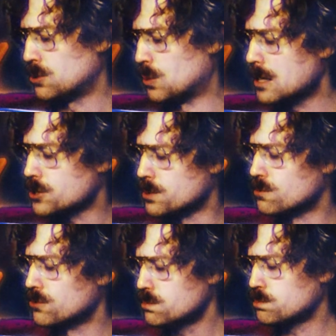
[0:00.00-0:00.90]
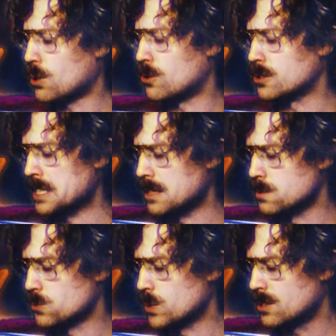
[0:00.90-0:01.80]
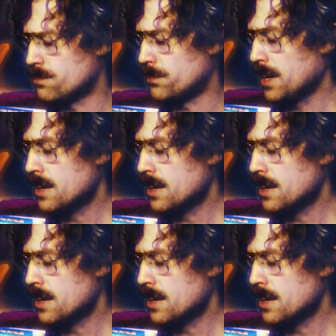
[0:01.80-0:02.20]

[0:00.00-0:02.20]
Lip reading: watching football games with them